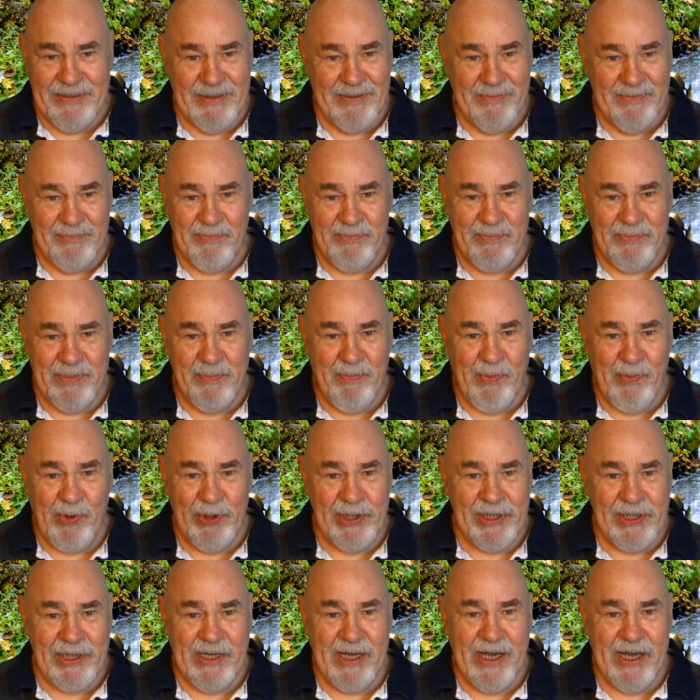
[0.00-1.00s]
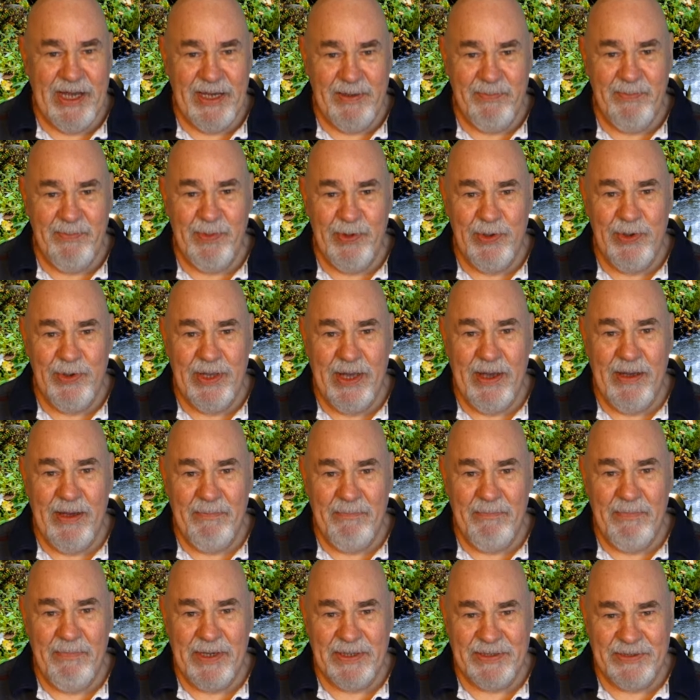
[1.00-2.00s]
your body can't put
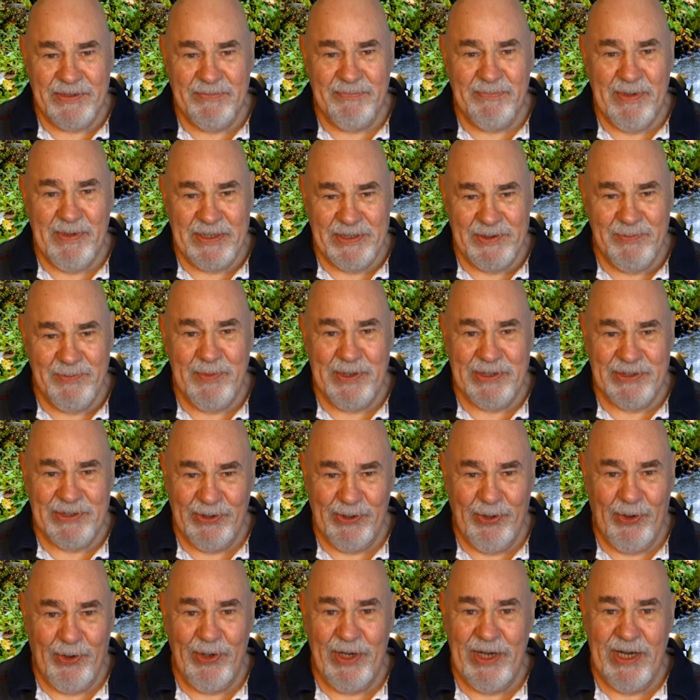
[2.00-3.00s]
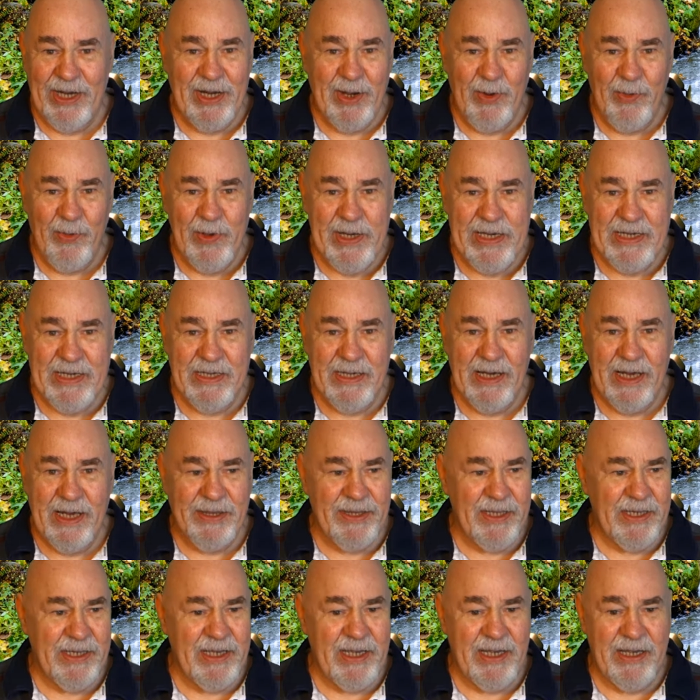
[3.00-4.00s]
that much muscle on in a week. I
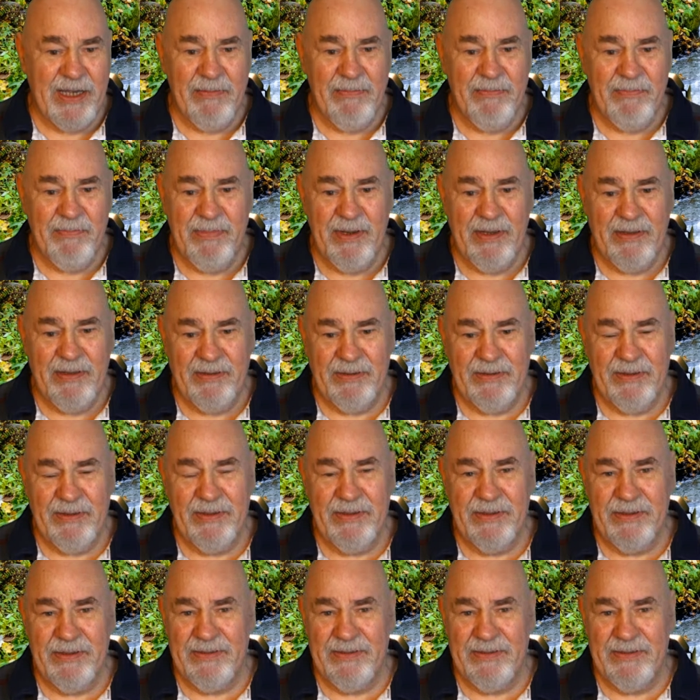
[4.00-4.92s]
think it can build